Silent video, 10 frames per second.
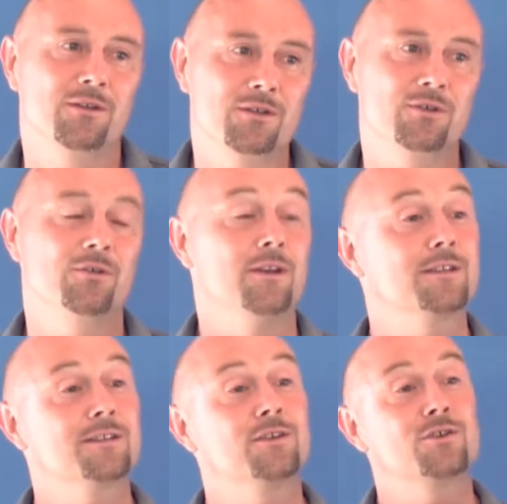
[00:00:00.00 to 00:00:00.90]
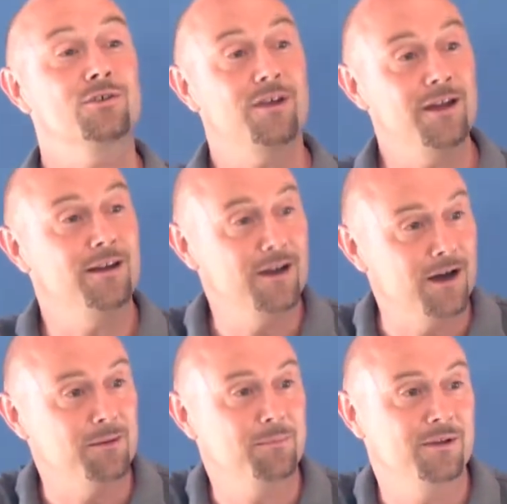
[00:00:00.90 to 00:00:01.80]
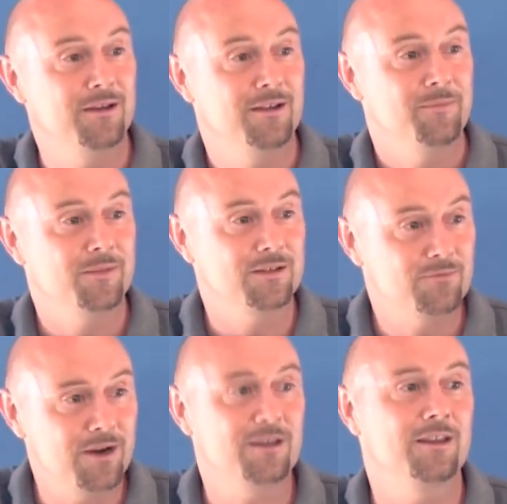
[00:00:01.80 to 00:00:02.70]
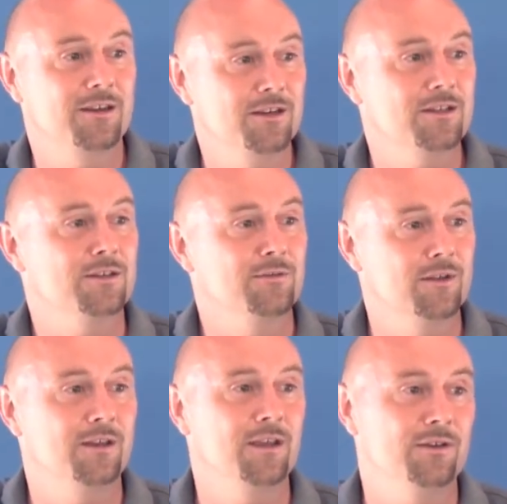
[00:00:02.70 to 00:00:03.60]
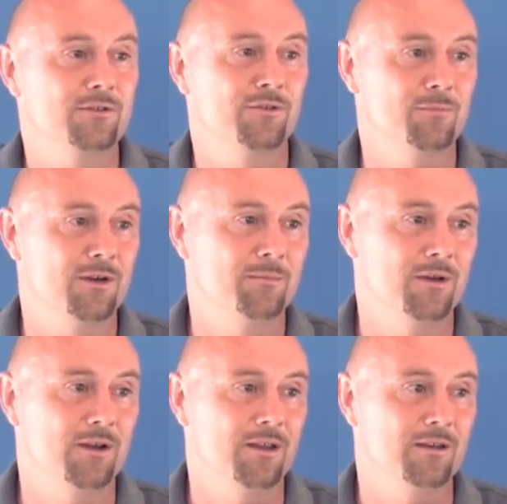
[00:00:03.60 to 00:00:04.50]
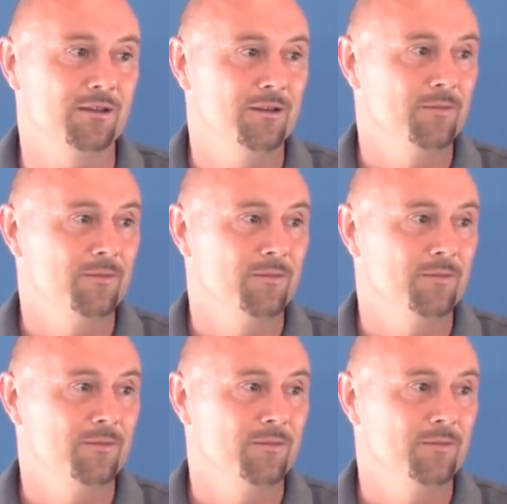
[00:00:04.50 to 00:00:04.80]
and choice to train up this recognition of the nature of my mind,